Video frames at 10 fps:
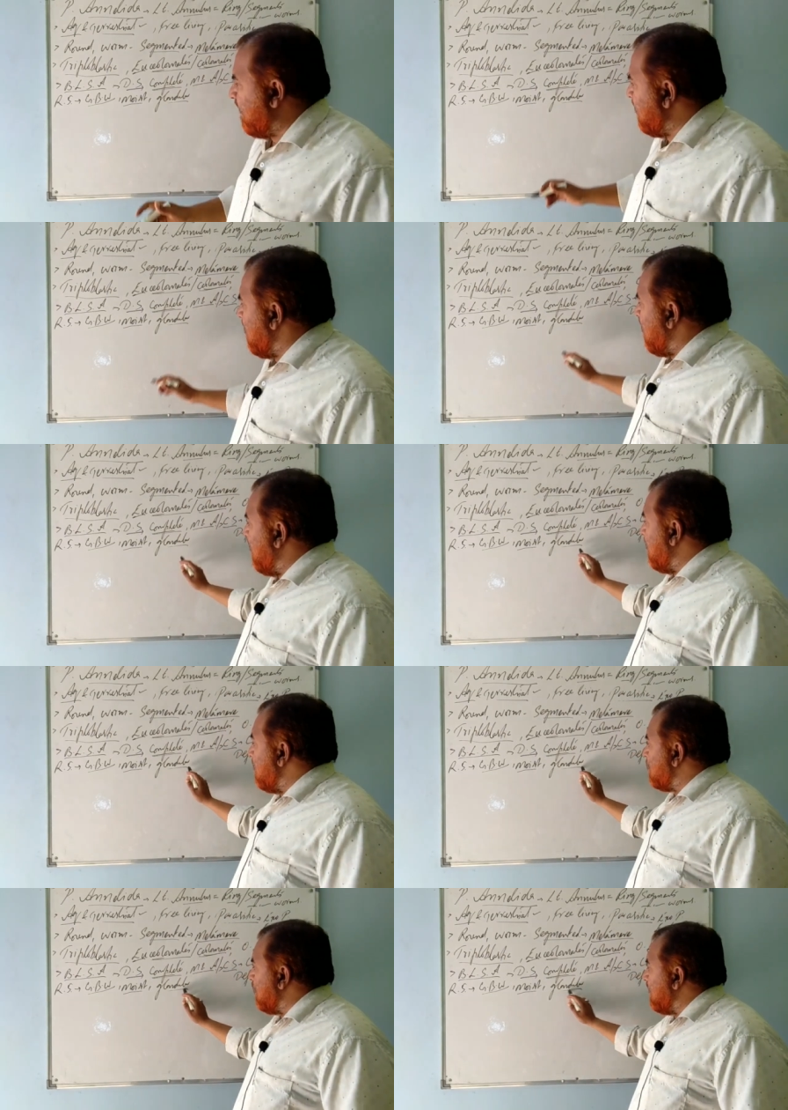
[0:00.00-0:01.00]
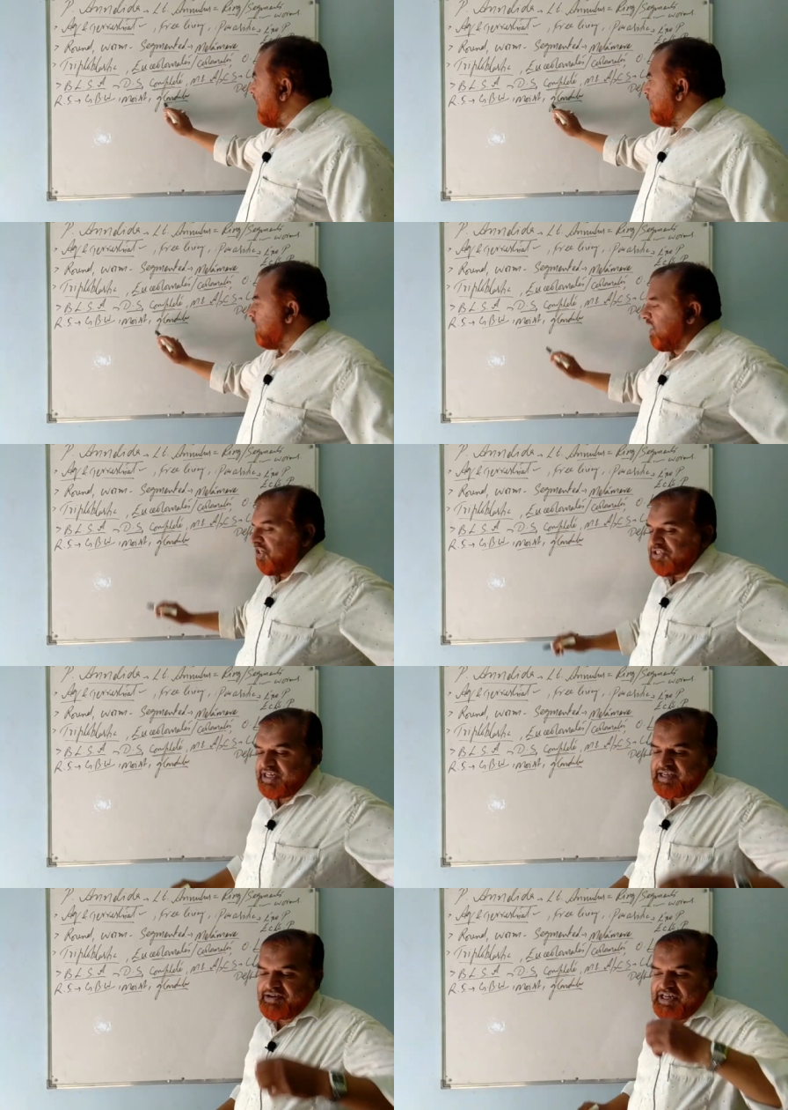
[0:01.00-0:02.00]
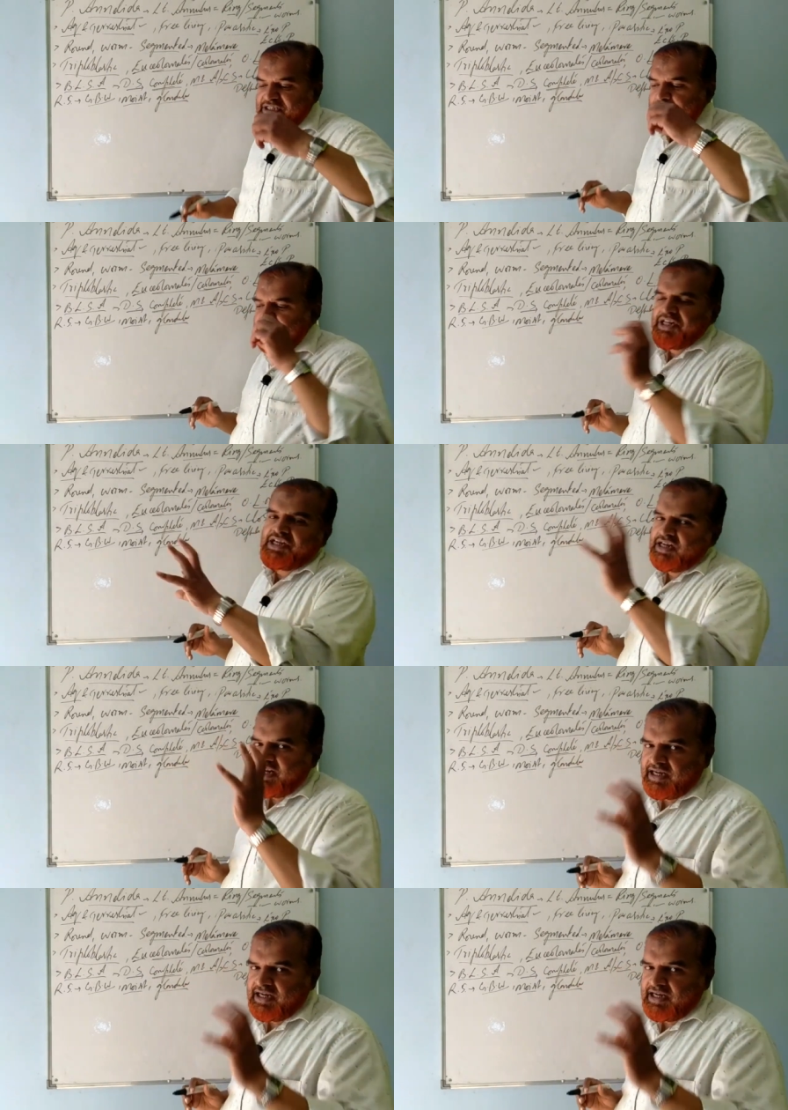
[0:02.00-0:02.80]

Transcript: fine, and also glandular, it secretes many